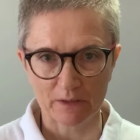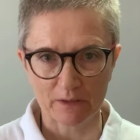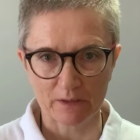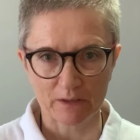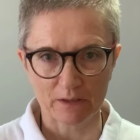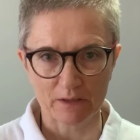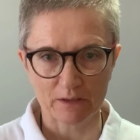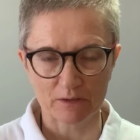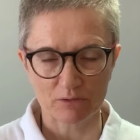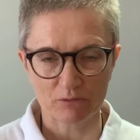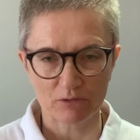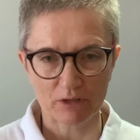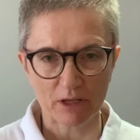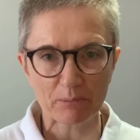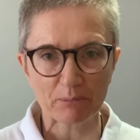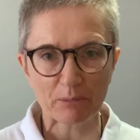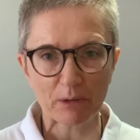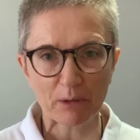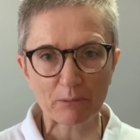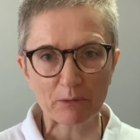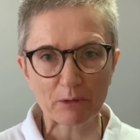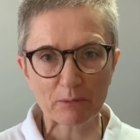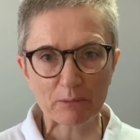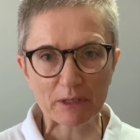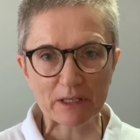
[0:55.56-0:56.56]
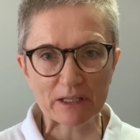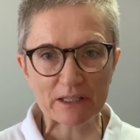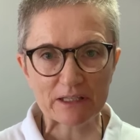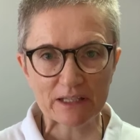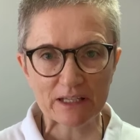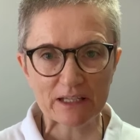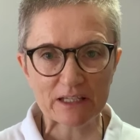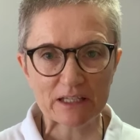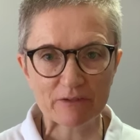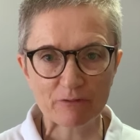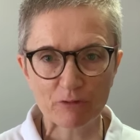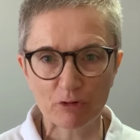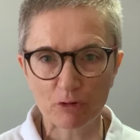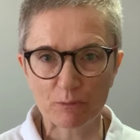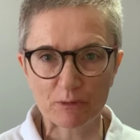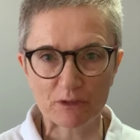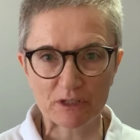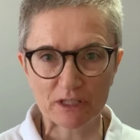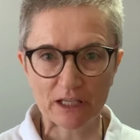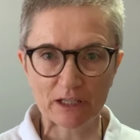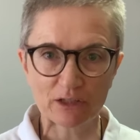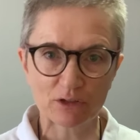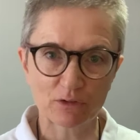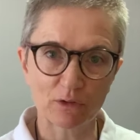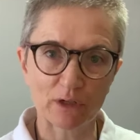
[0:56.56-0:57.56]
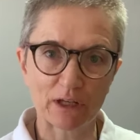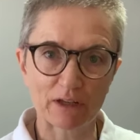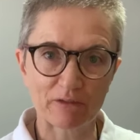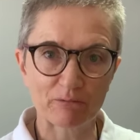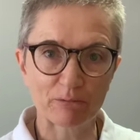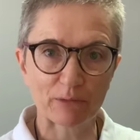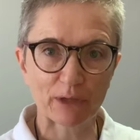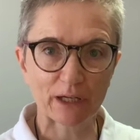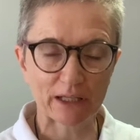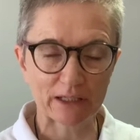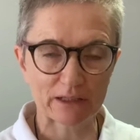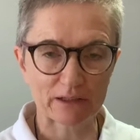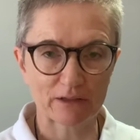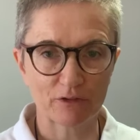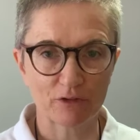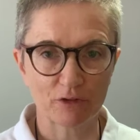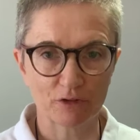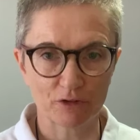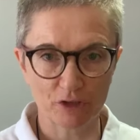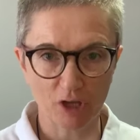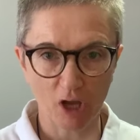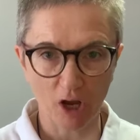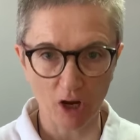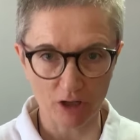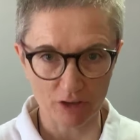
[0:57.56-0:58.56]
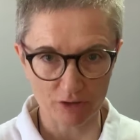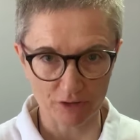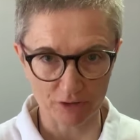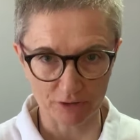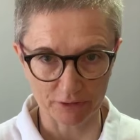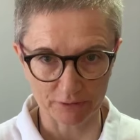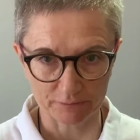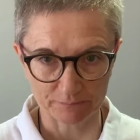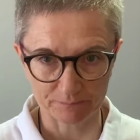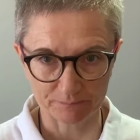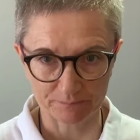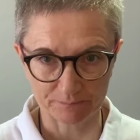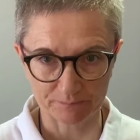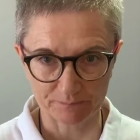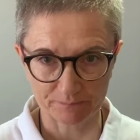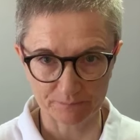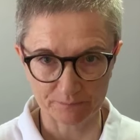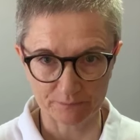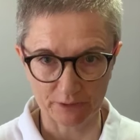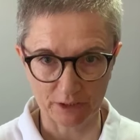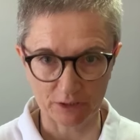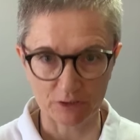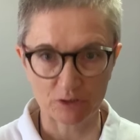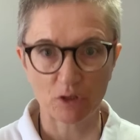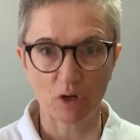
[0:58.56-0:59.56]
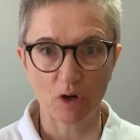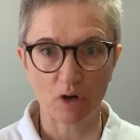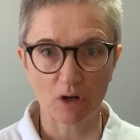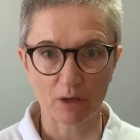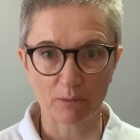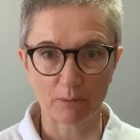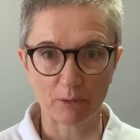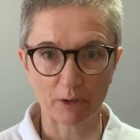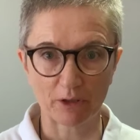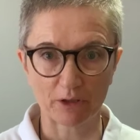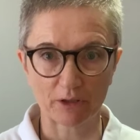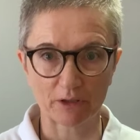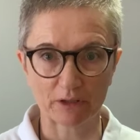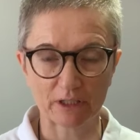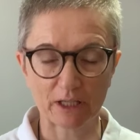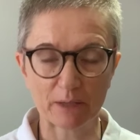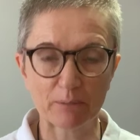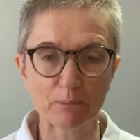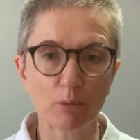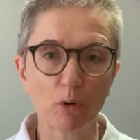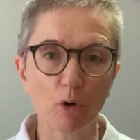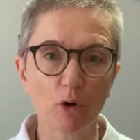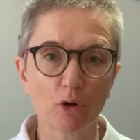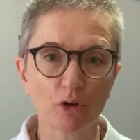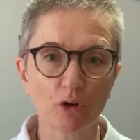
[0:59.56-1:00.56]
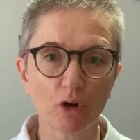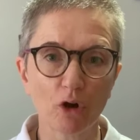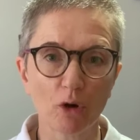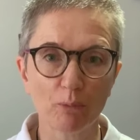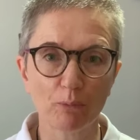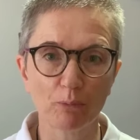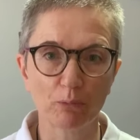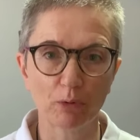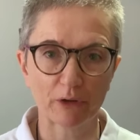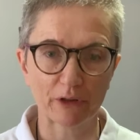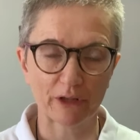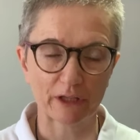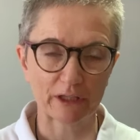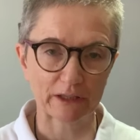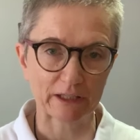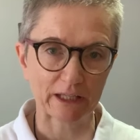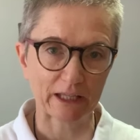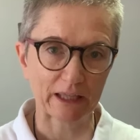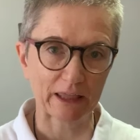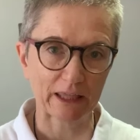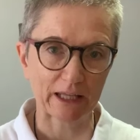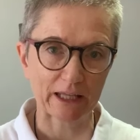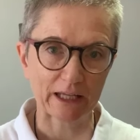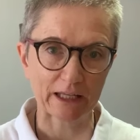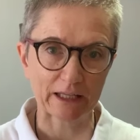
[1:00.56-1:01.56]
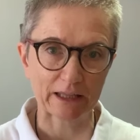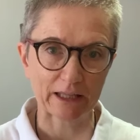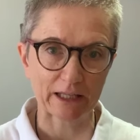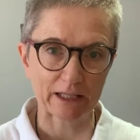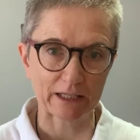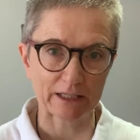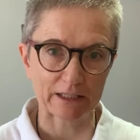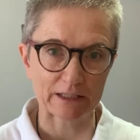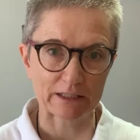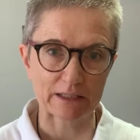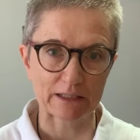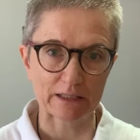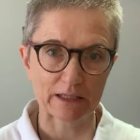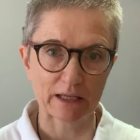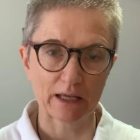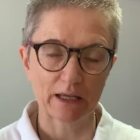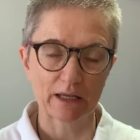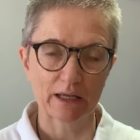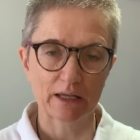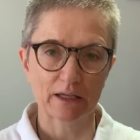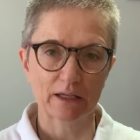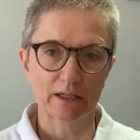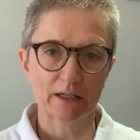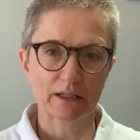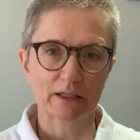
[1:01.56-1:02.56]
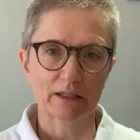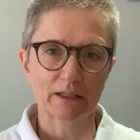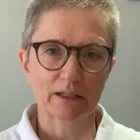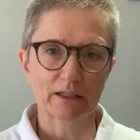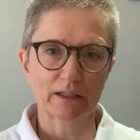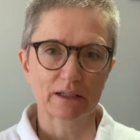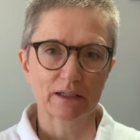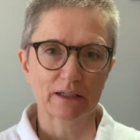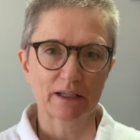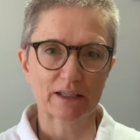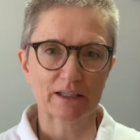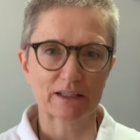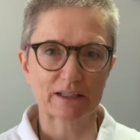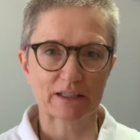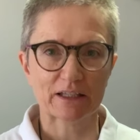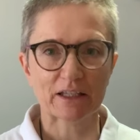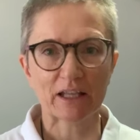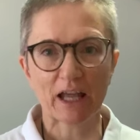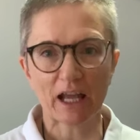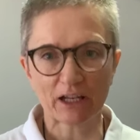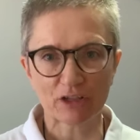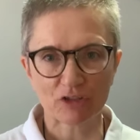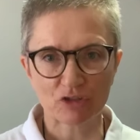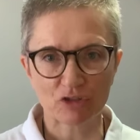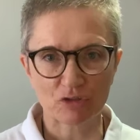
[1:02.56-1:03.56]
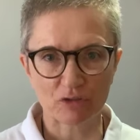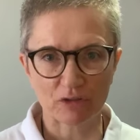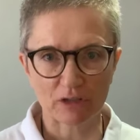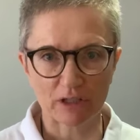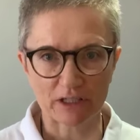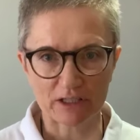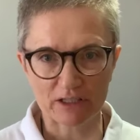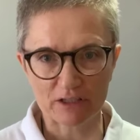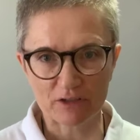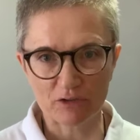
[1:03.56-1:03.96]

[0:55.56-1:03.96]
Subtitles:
So that probably means 64% don't even bring it to their doctor and talk about it. They put up with it. They think that it's natural, it's